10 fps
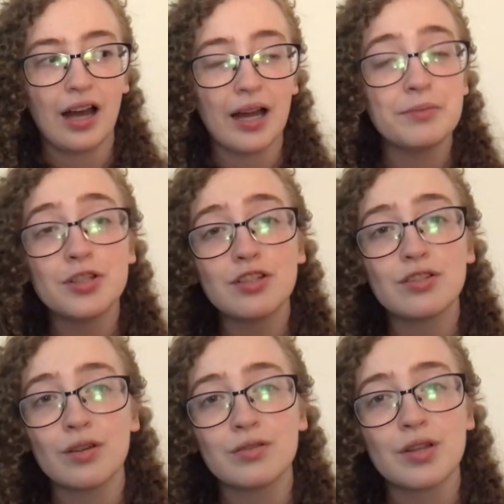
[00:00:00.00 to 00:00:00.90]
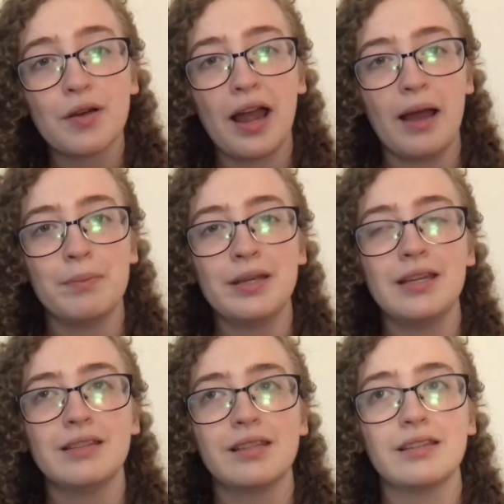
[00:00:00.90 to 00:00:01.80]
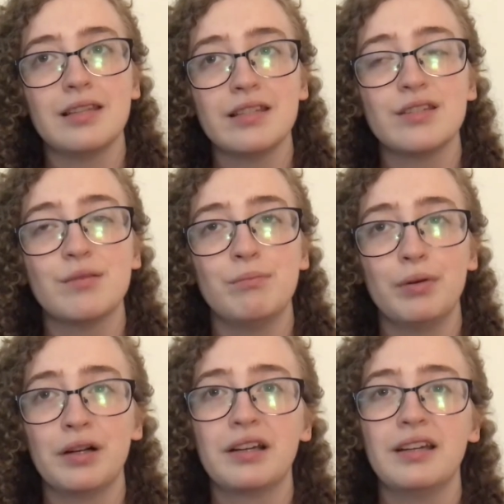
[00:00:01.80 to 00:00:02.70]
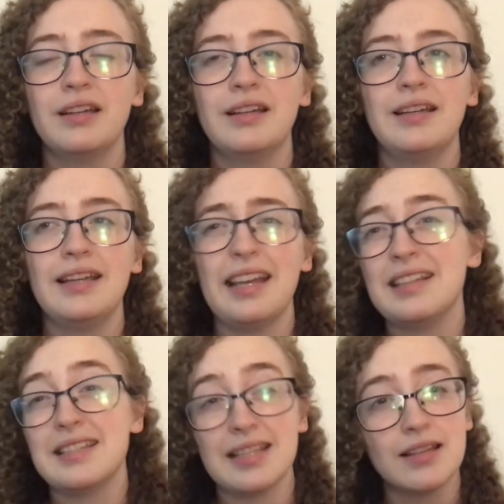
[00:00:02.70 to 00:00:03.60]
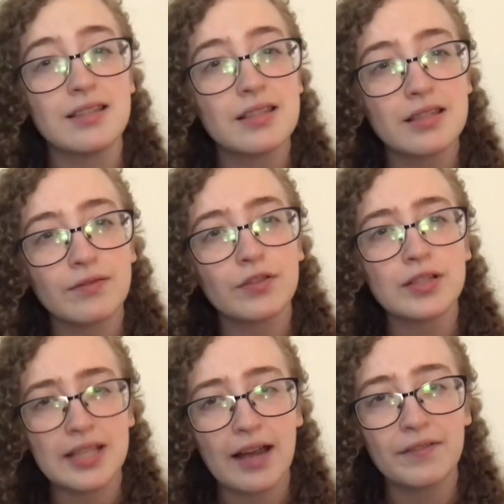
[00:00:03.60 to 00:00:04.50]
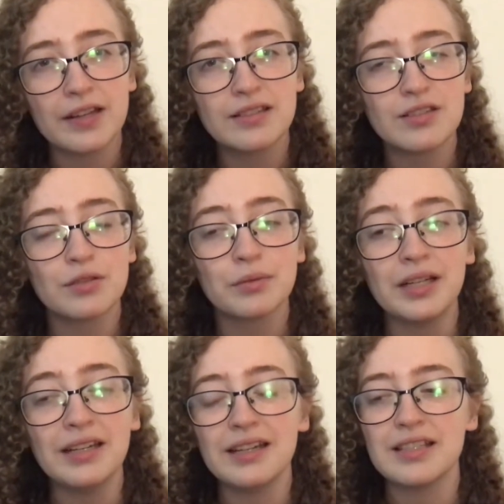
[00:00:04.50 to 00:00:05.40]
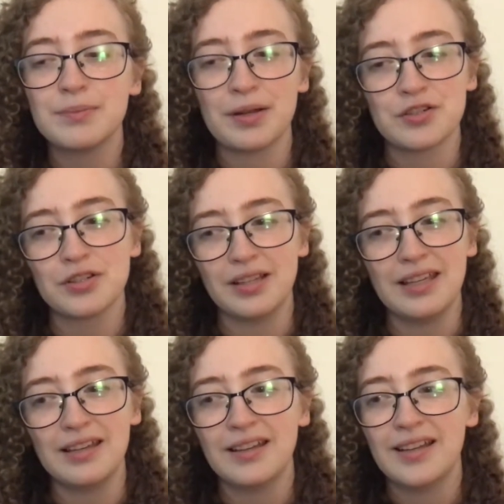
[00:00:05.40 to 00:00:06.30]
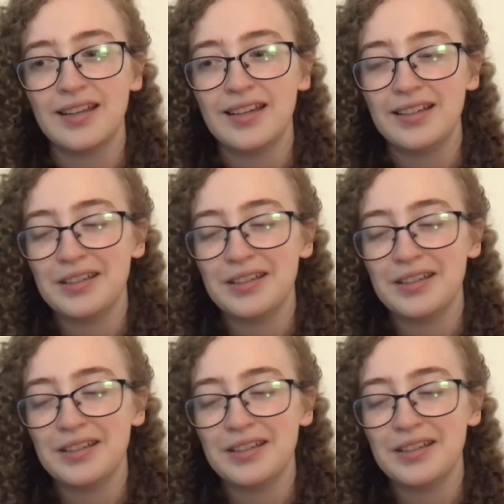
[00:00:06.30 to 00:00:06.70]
I'm just so, so happy that this book exists for sapphics to read, especially, you